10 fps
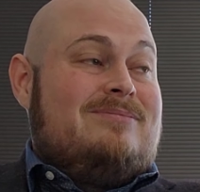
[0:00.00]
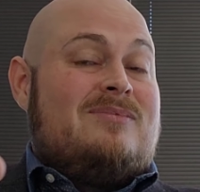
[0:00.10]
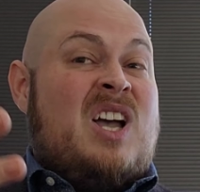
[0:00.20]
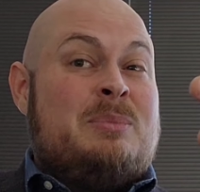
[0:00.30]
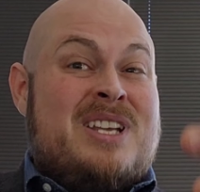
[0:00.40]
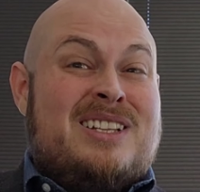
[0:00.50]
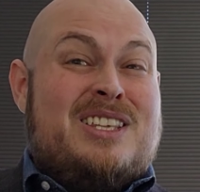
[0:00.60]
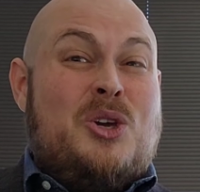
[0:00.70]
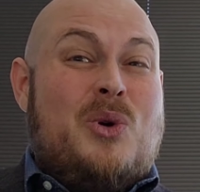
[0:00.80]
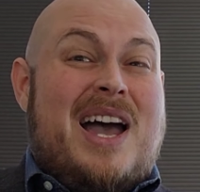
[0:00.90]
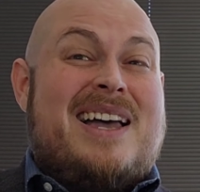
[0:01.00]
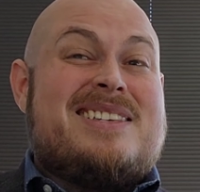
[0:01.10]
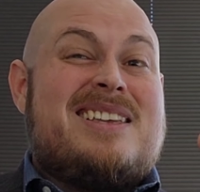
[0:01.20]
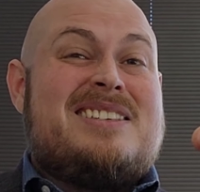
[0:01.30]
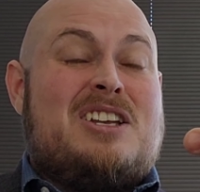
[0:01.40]
I'm telling you,
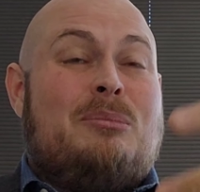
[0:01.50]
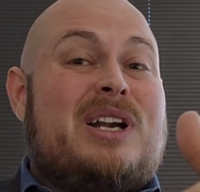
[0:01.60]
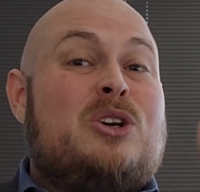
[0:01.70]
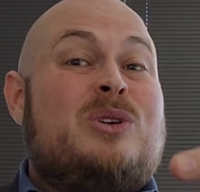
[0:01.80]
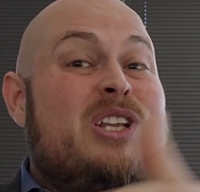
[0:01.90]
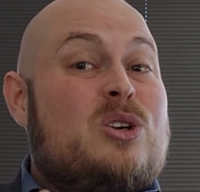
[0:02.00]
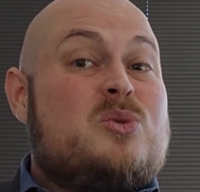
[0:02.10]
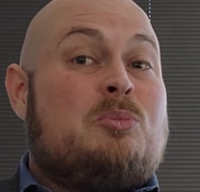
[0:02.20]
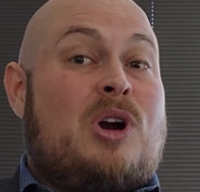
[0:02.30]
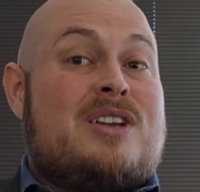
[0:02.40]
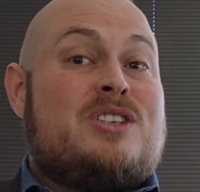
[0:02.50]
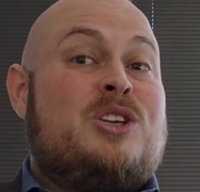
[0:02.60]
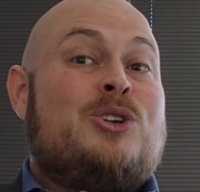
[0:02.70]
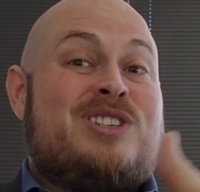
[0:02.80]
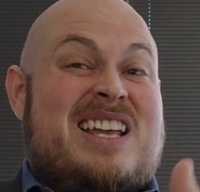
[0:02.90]
as somebody who deals with
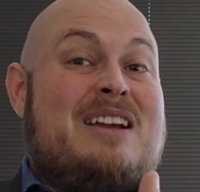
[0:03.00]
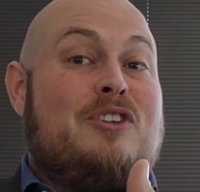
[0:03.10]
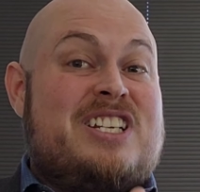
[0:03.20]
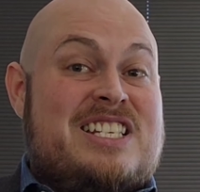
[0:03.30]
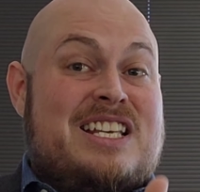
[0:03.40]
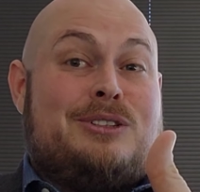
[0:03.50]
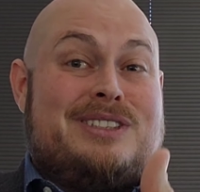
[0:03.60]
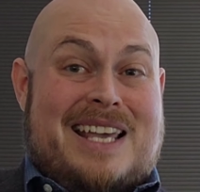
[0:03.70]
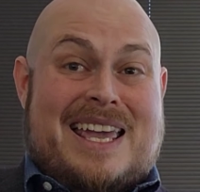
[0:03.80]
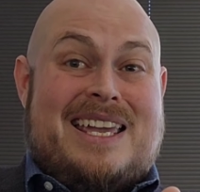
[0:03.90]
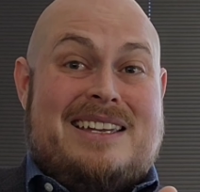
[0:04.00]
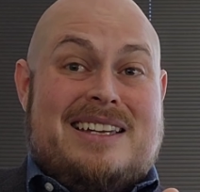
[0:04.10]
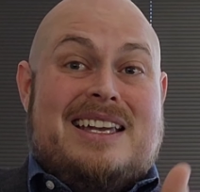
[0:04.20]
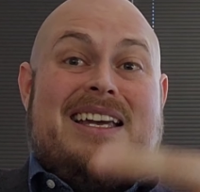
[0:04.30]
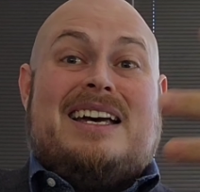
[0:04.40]
prosecutors every single day,
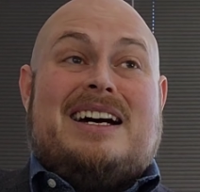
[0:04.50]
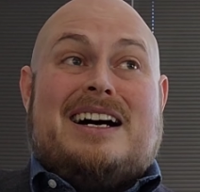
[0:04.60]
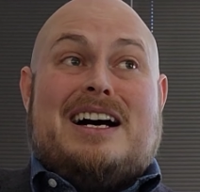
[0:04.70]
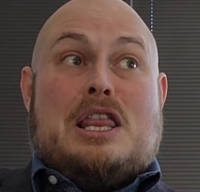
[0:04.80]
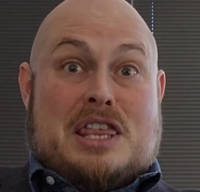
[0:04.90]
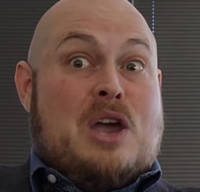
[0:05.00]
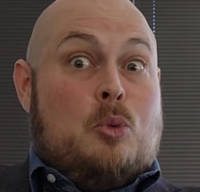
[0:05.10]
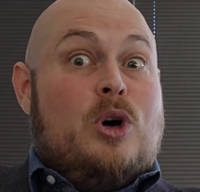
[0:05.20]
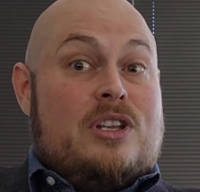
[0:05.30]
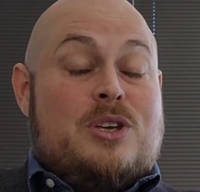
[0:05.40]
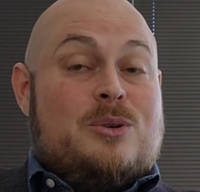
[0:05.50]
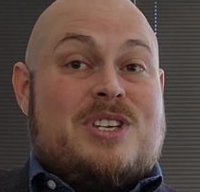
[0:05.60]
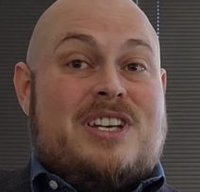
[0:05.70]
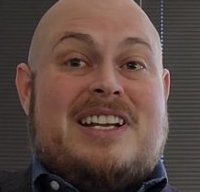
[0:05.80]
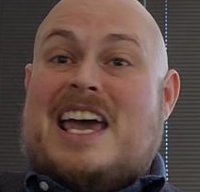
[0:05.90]
they will use
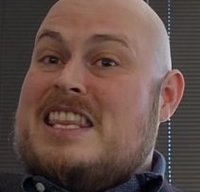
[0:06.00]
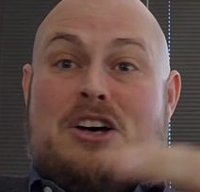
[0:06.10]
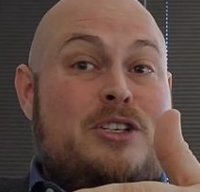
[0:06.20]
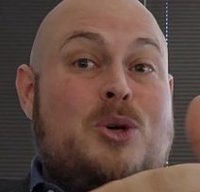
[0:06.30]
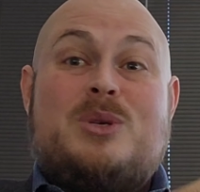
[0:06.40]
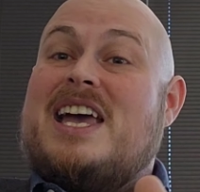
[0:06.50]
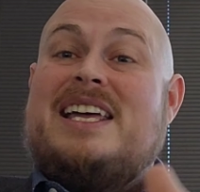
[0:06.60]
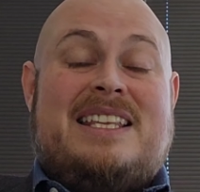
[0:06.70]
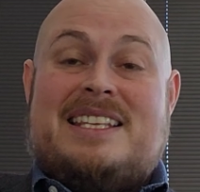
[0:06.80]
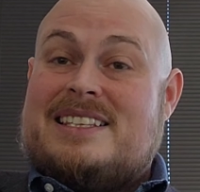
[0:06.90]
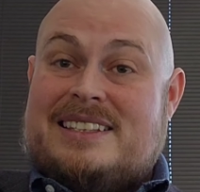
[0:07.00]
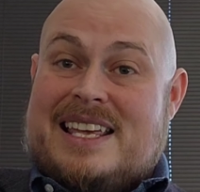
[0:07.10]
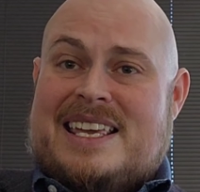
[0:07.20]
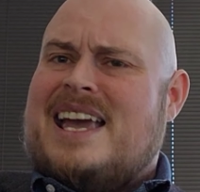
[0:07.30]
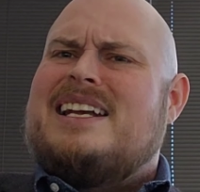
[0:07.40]
it, and they'll use anything that
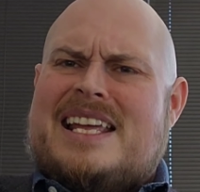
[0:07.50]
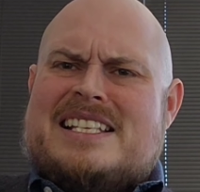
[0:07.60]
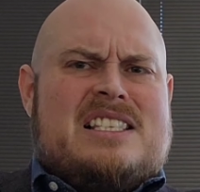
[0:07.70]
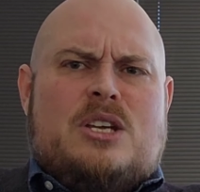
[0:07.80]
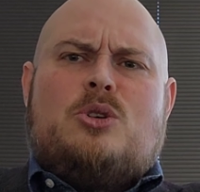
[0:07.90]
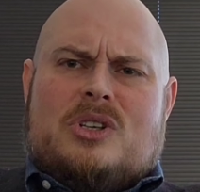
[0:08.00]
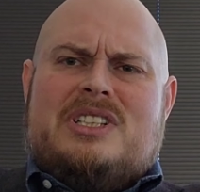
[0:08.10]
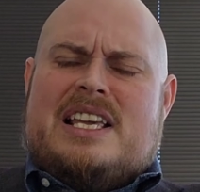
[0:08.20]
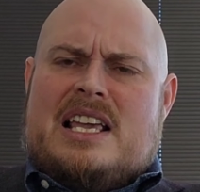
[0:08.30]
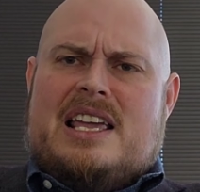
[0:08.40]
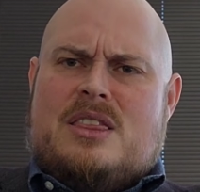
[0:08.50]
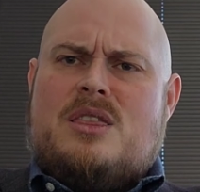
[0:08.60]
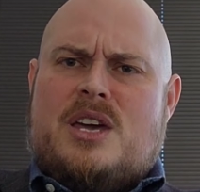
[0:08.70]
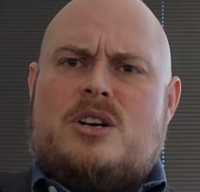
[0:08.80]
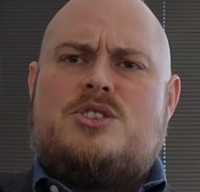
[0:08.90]
they can. It's literally in
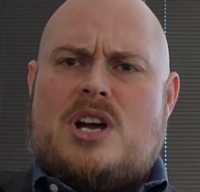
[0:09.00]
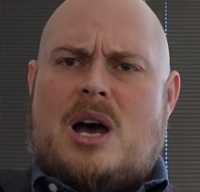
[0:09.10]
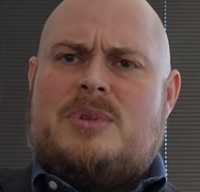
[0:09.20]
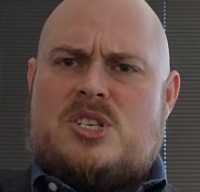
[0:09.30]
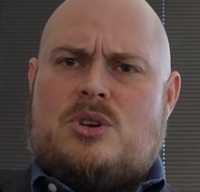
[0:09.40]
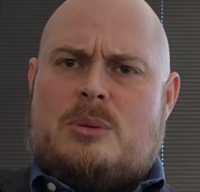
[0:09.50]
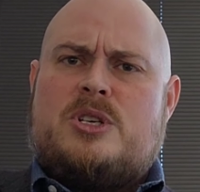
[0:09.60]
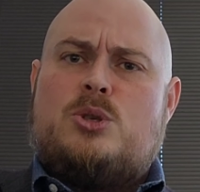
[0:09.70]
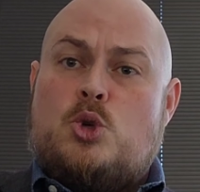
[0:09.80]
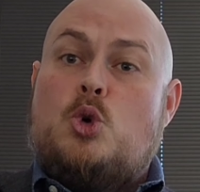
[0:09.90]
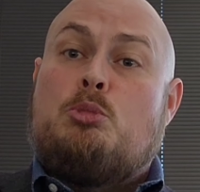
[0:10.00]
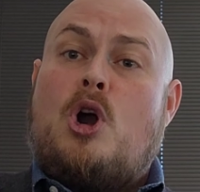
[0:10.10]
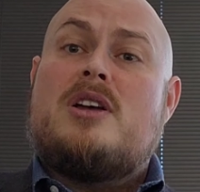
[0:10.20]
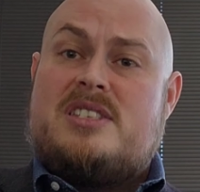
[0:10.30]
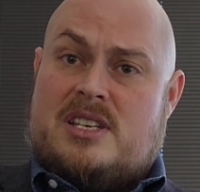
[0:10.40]
their job description to
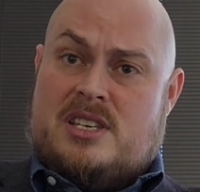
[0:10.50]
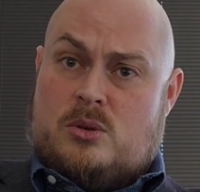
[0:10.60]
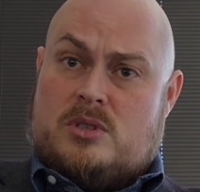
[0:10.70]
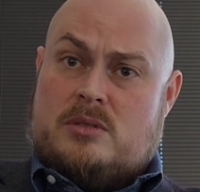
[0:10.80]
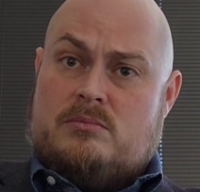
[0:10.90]
prosecute,